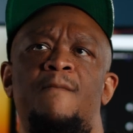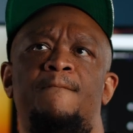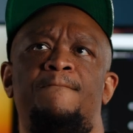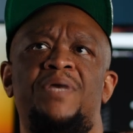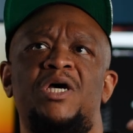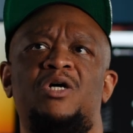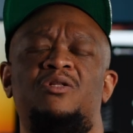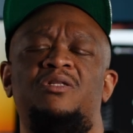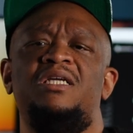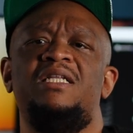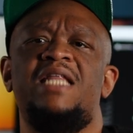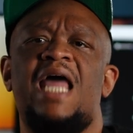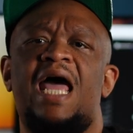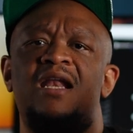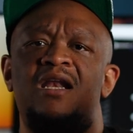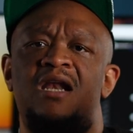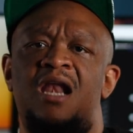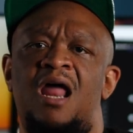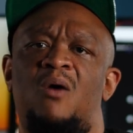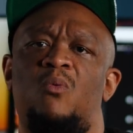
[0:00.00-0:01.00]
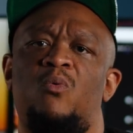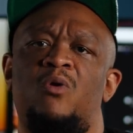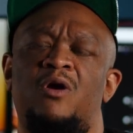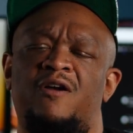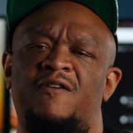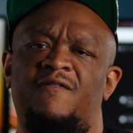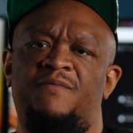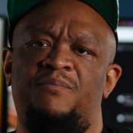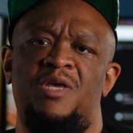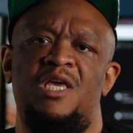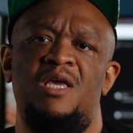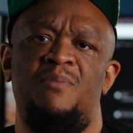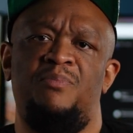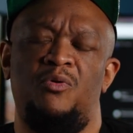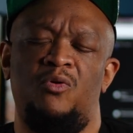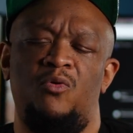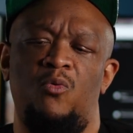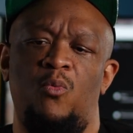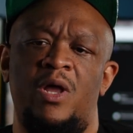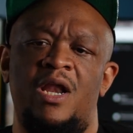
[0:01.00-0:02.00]
building that network of
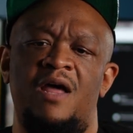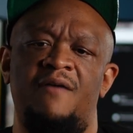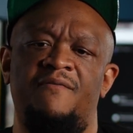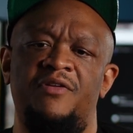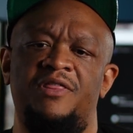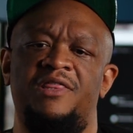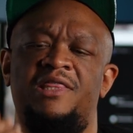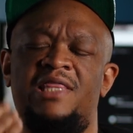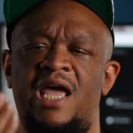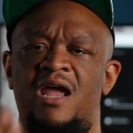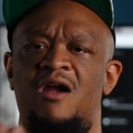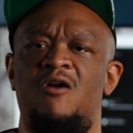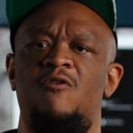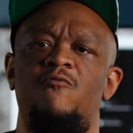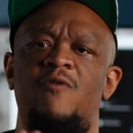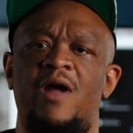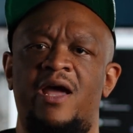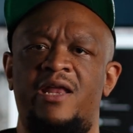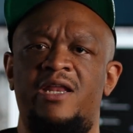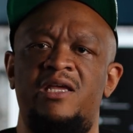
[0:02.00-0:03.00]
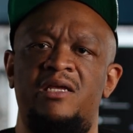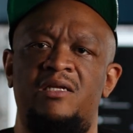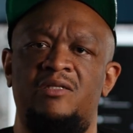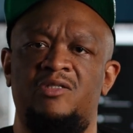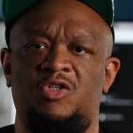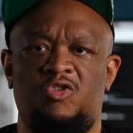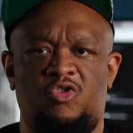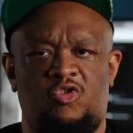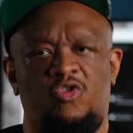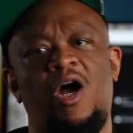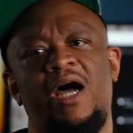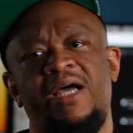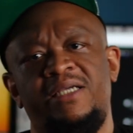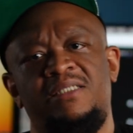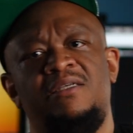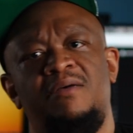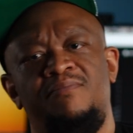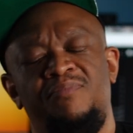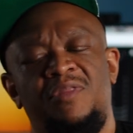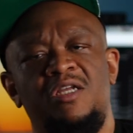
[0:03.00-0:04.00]
people whenever they're ready to try
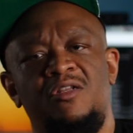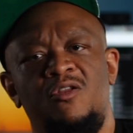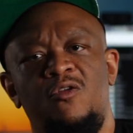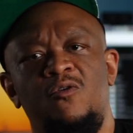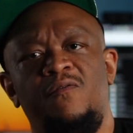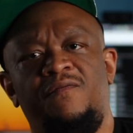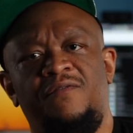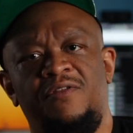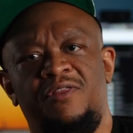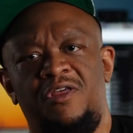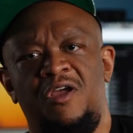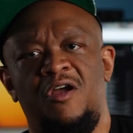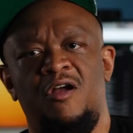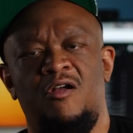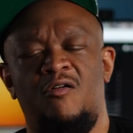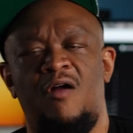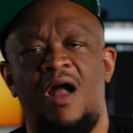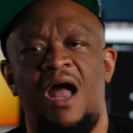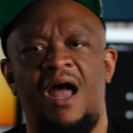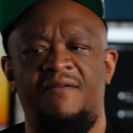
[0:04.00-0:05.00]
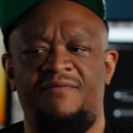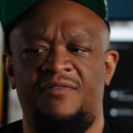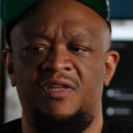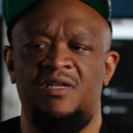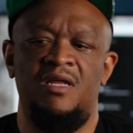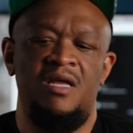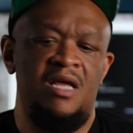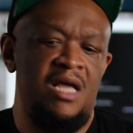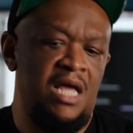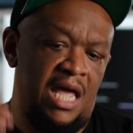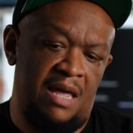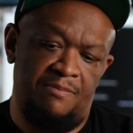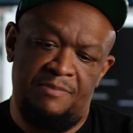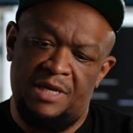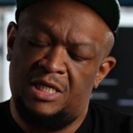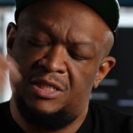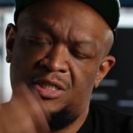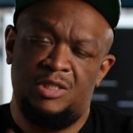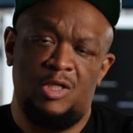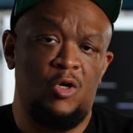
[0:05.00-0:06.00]
something new for their craft. And
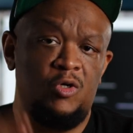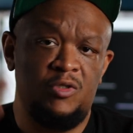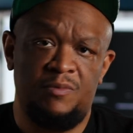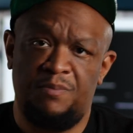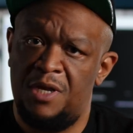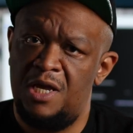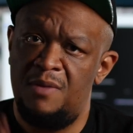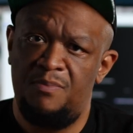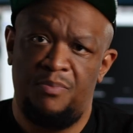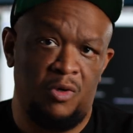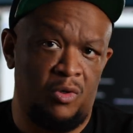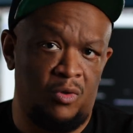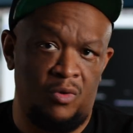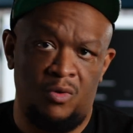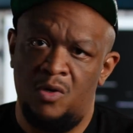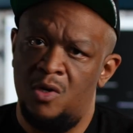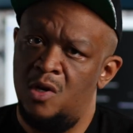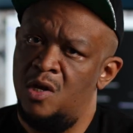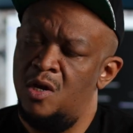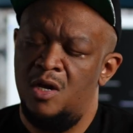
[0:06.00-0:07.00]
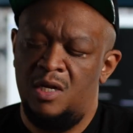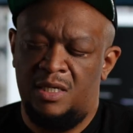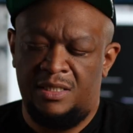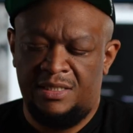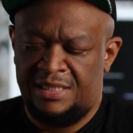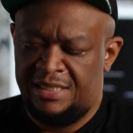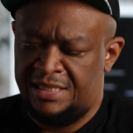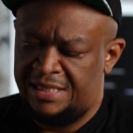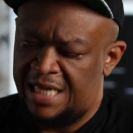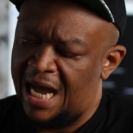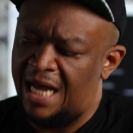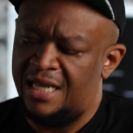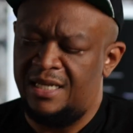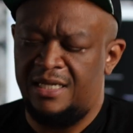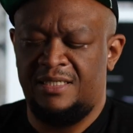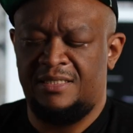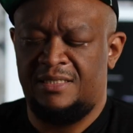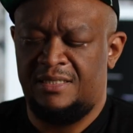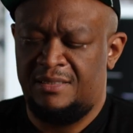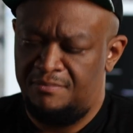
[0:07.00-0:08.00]
because those people,
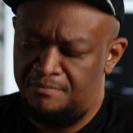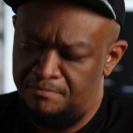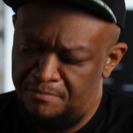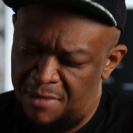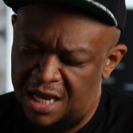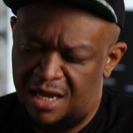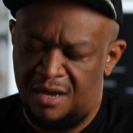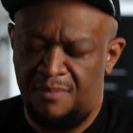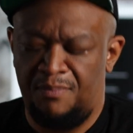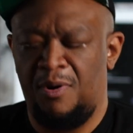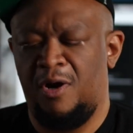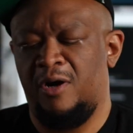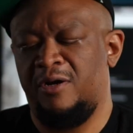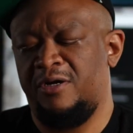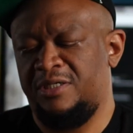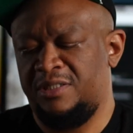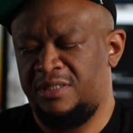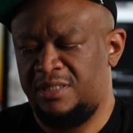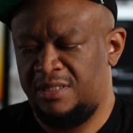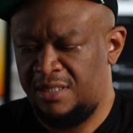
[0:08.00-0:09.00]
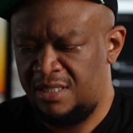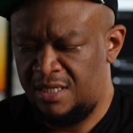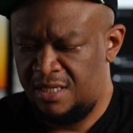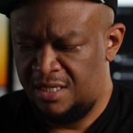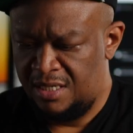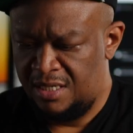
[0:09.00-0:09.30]
stylists, makeup artists,